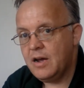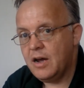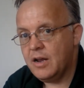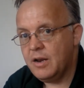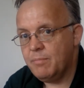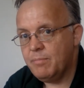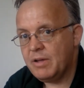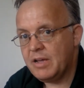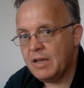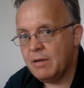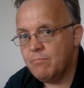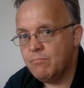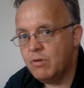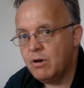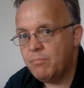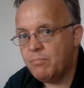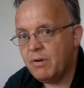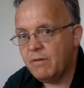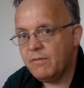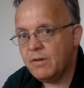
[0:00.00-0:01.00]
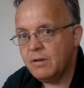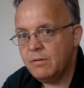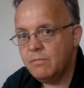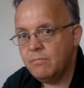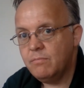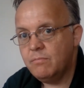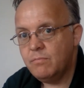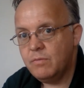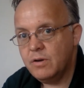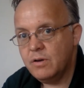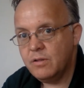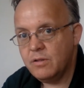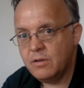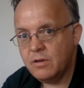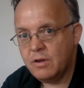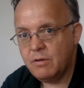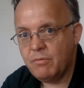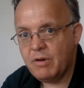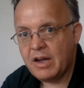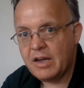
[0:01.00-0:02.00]
and it became more prevalent with
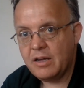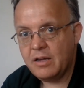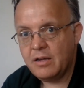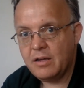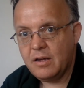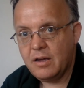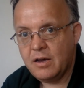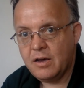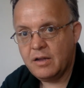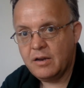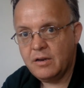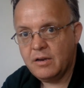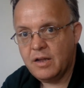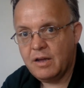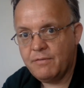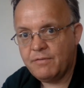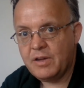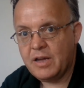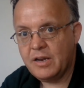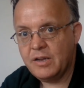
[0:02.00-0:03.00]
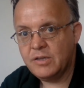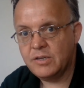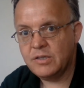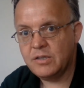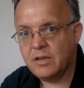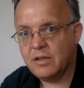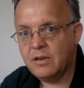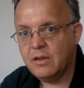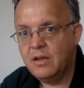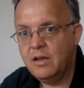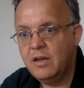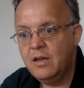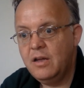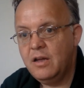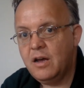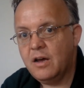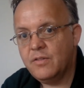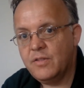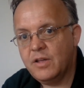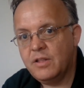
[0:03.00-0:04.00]
Iraq and Afghanistan.
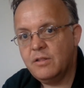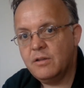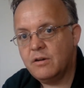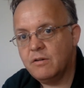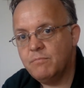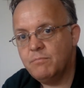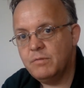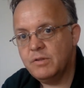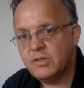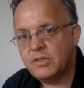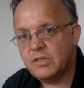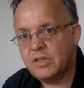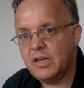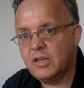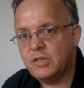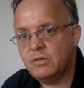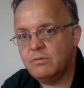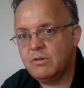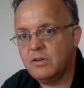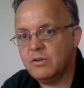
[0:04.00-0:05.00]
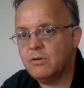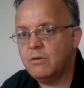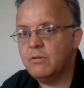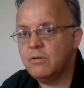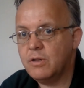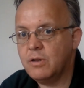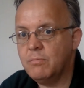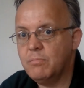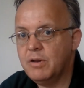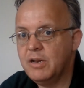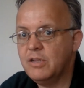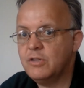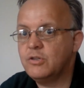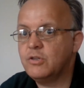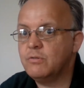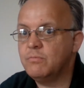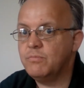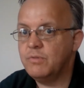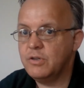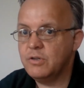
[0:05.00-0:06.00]
And then the government started to realise, hold on a minute,
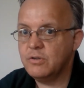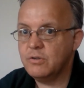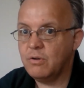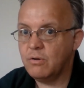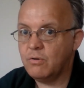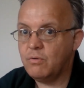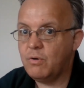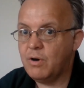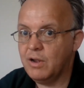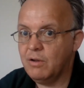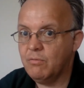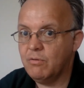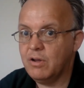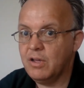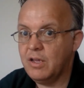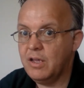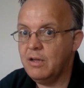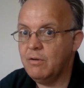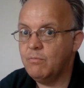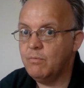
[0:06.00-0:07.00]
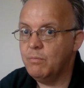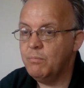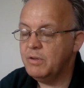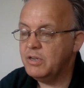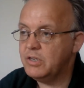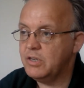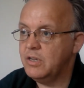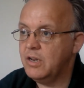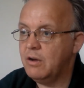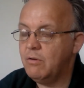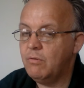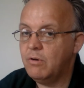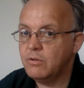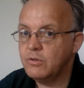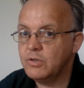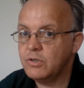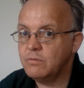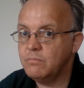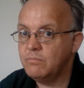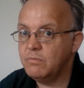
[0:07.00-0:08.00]
something's not quite right here. We're missing out
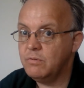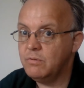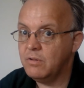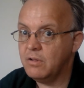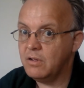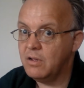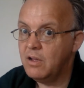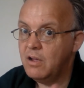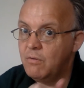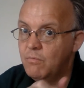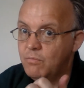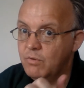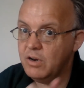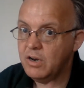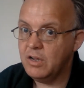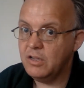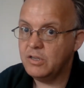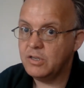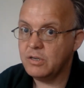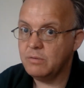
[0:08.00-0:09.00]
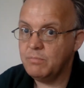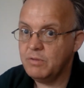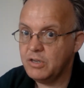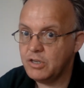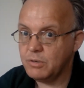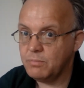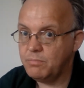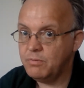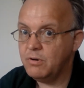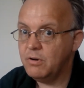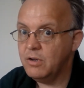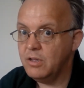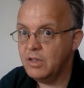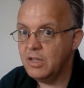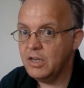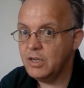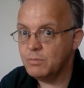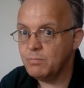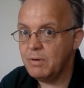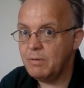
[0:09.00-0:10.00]
on something that we need to mm-hmm. be supporting
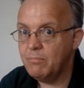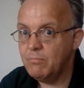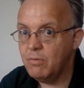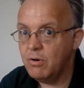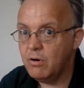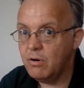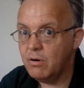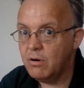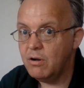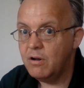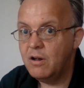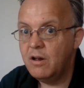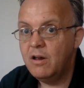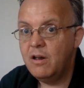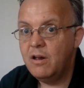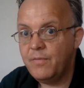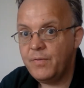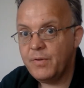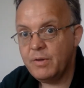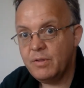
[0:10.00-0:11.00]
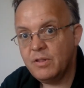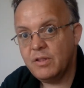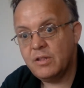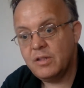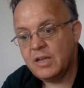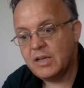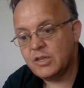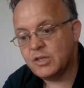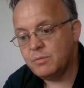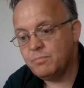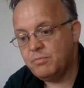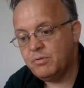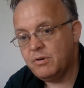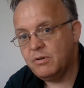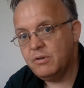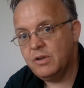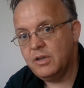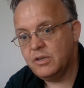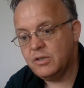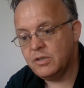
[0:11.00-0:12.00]
these men more. And that
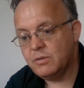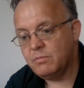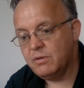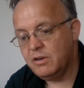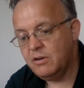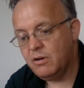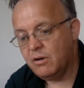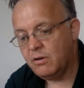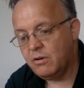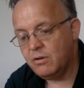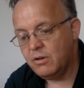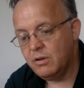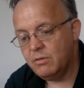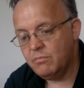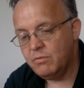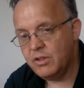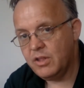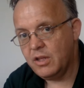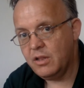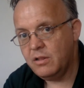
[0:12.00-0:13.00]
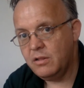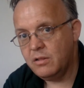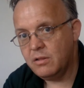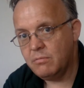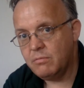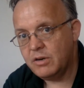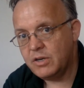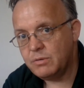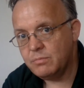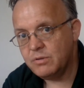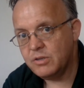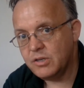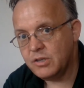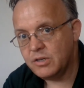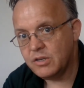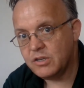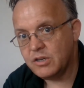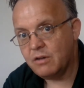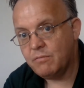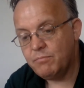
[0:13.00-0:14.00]
support needs to be not only within the regiment
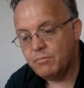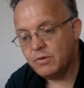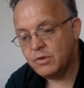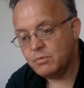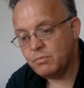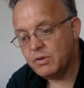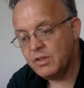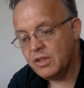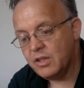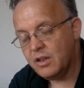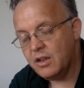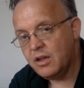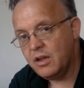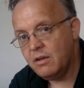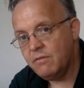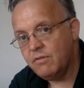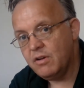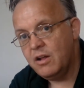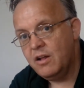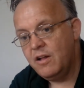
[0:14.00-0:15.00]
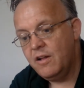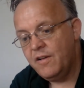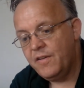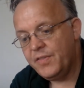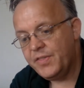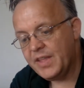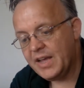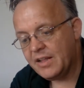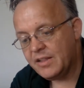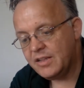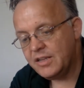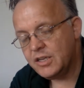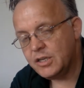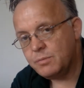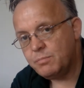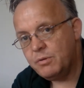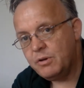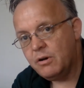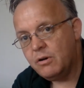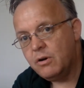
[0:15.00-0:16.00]
itself, but it's when they leave. That needs
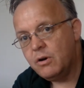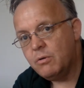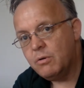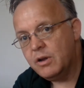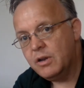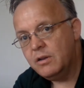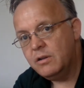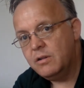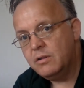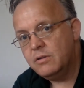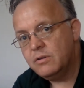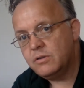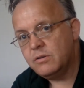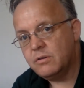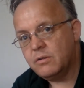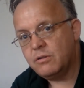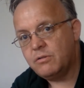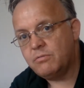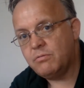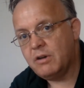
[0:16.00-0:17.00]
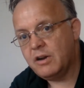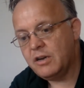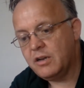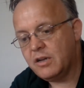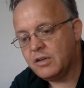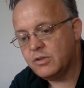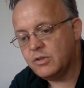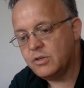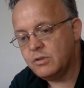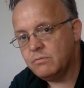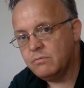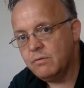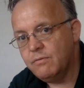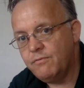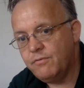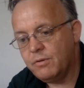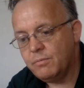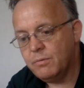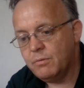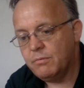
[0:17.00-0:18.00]
to be ongoing. So the thread has That's to right. run
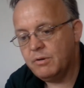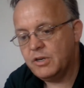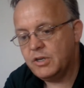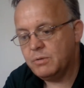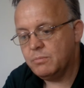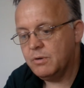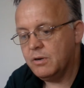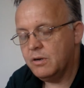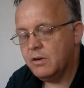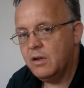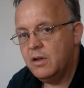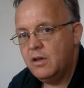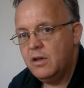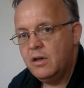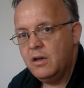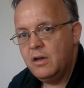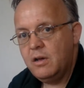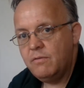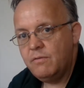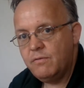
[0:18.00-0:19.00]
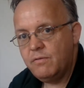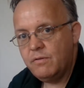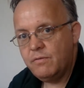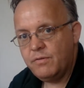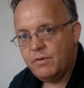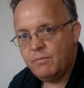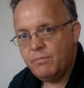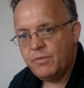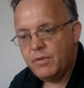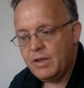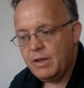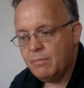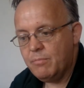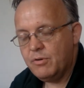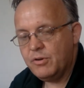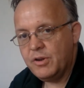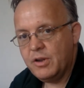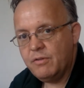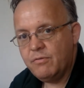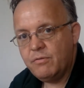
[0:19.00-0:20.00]
from the regiment yeah. from the
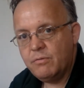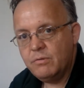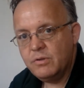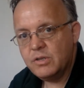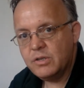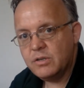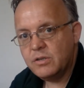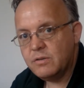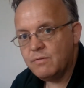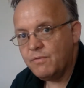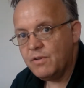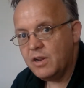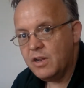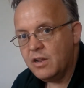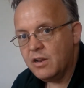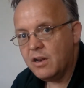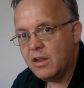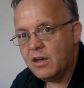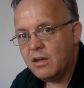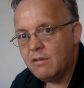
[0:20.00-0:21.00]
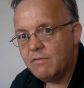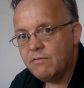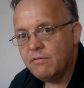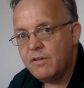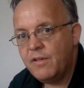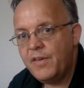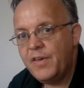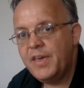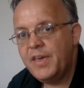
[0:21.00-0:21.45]
MOD through into civilian life.